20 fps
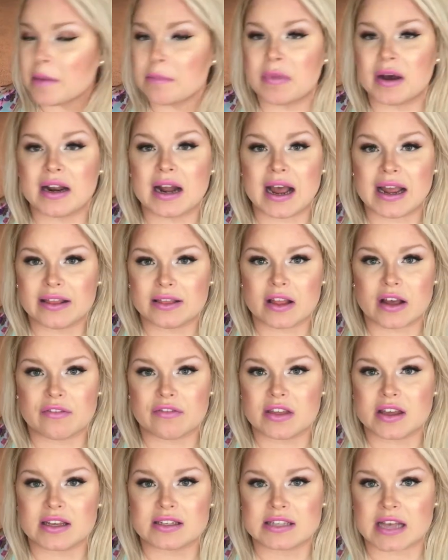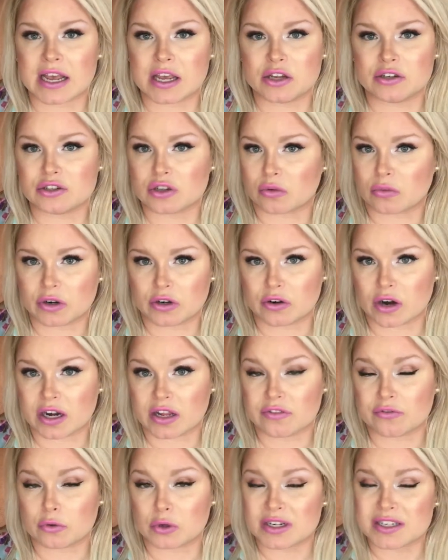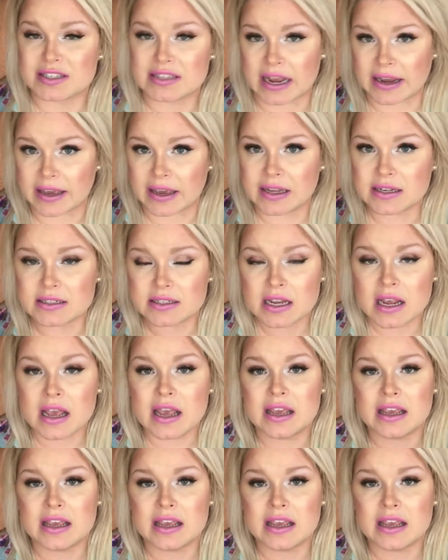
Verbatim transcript: but i love this i don't regret it for a second